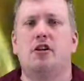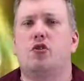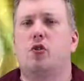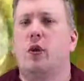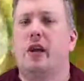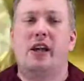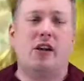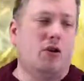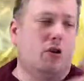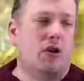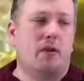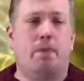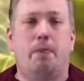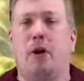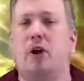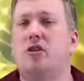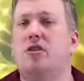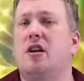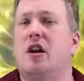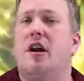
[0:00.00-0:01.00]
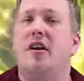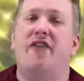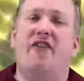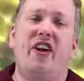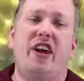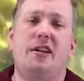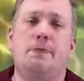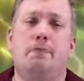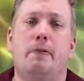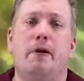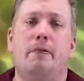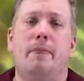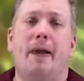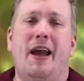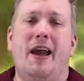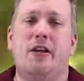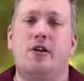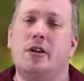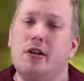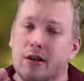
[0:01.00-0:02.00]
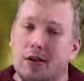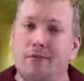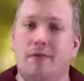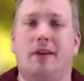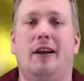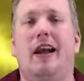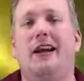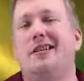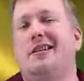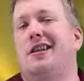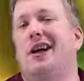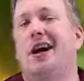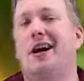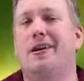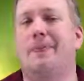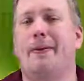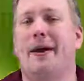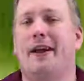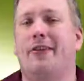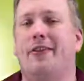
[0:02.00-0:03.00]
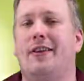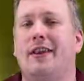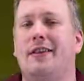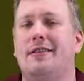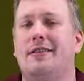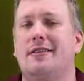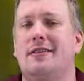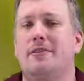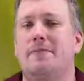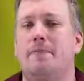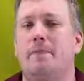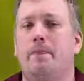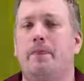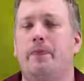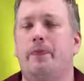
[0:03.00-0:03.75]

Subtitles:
a tweet or a post on our Facebook page, and let's talk about this.